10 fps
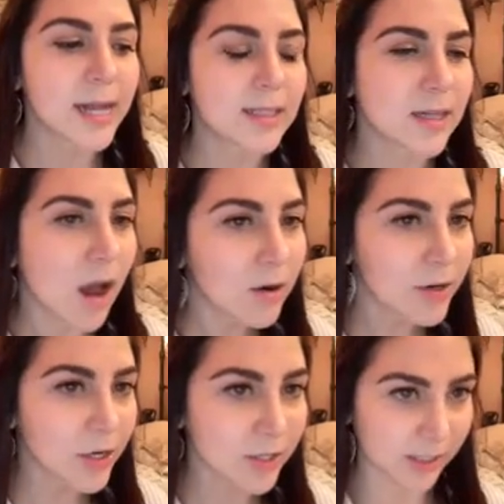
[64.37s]
it's not
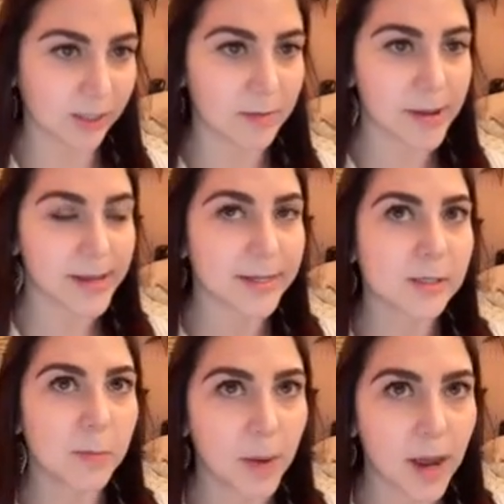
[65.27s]
on your
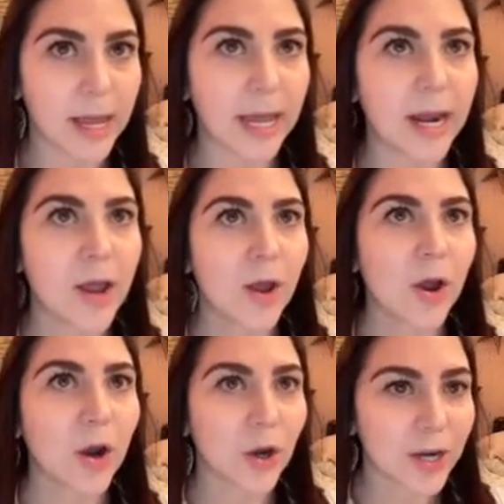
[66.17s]
syllabus, but
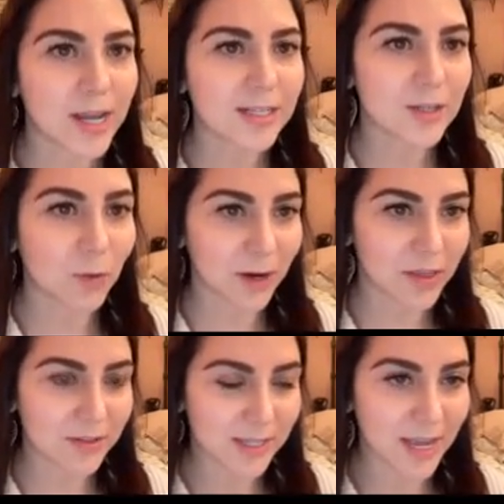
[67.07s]
hernias is one of
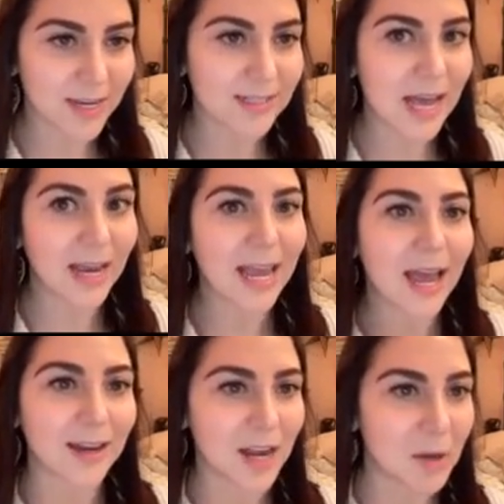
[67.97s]
those things that
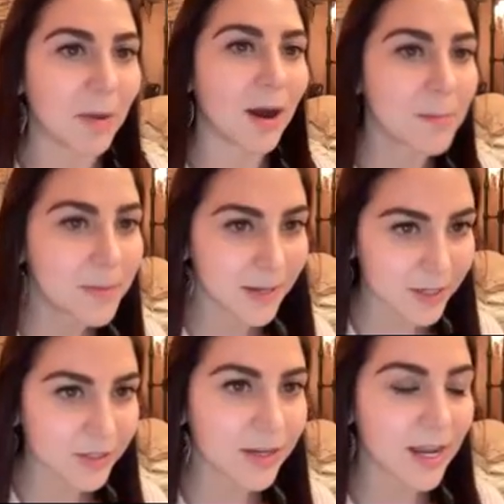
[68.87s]
can come up
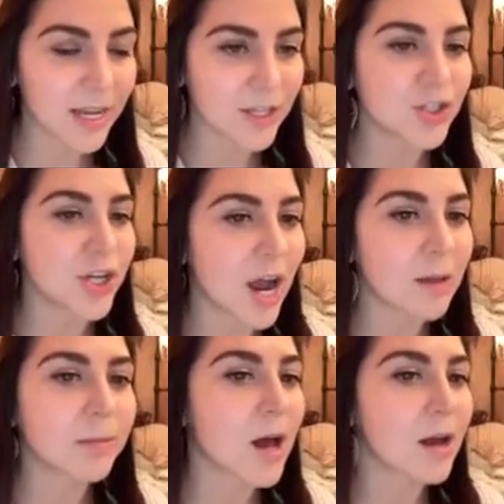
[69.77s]
in
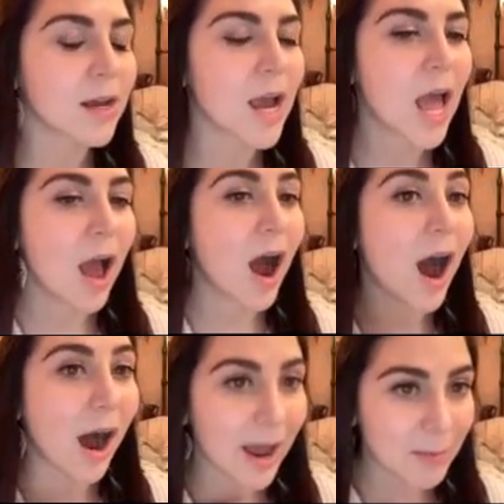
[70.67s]
GI block.
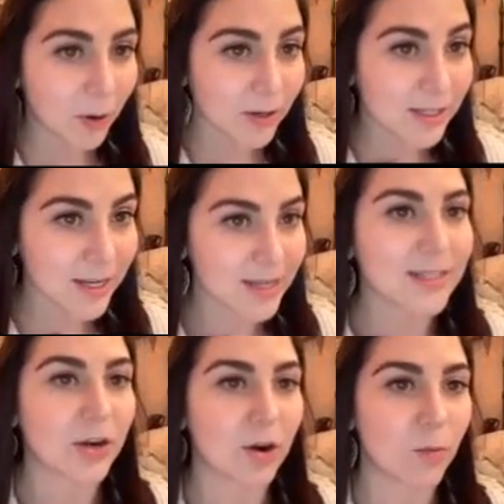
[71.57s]
I personally
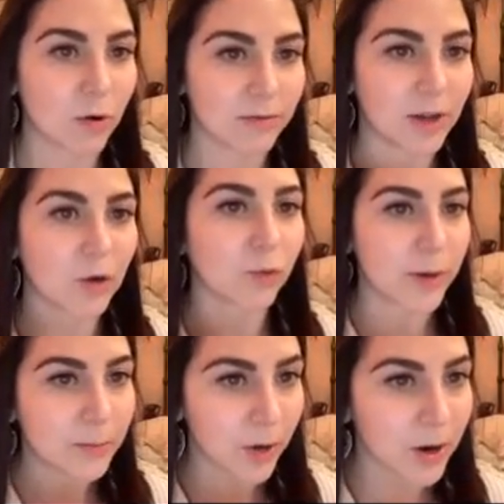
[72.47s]
consider it more of like a
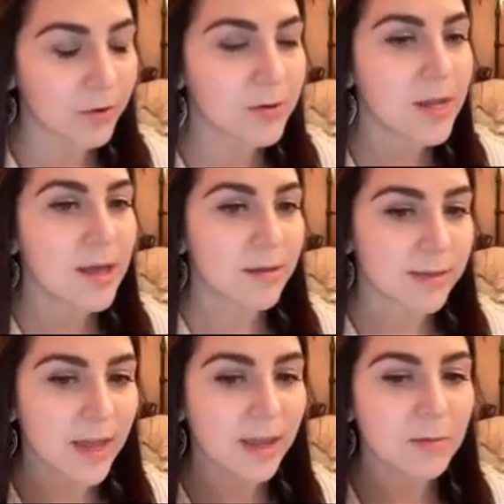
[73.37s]
repro
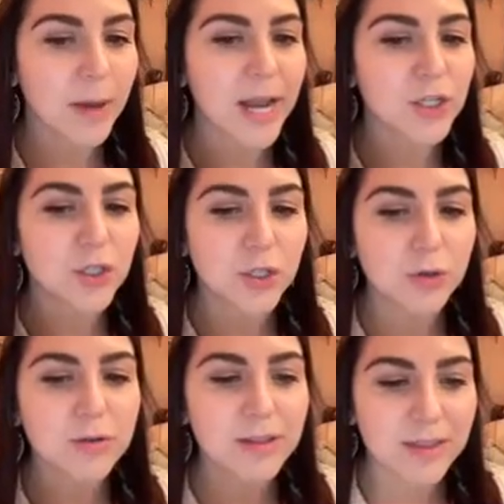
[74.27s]
thing, but I
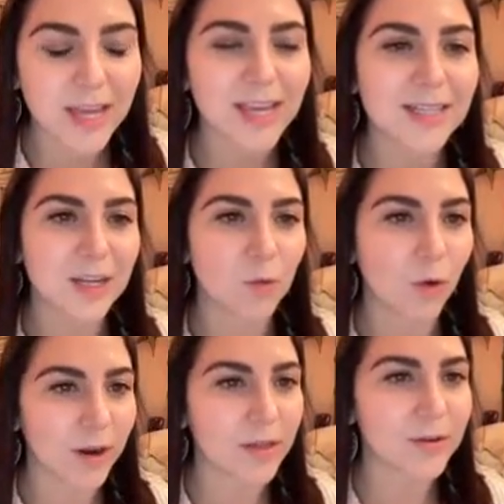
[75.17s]
do think it's like
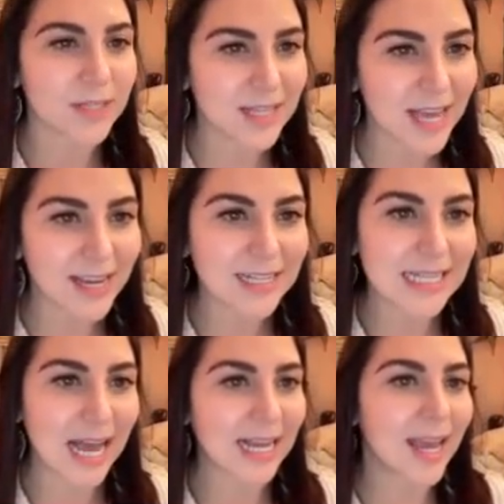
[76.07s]
one of those things
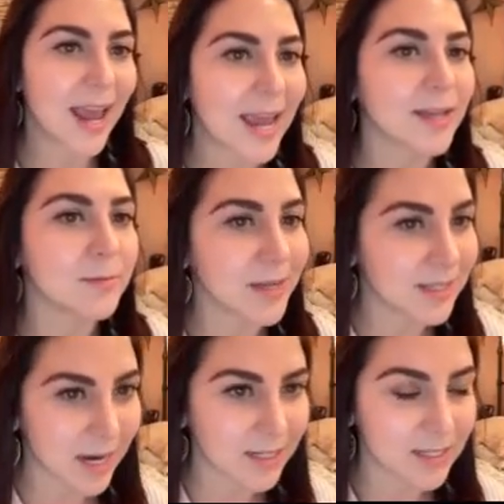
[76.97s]
that can be
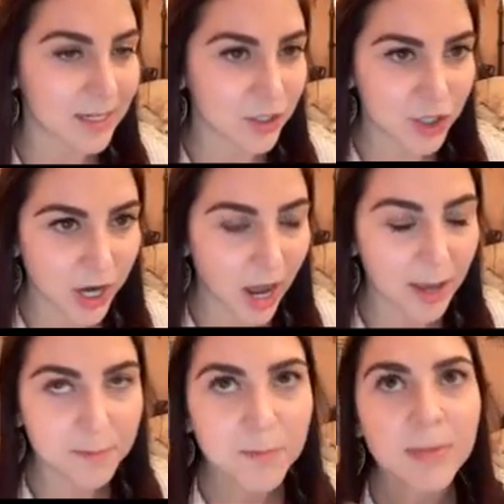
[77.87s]
tested in GI.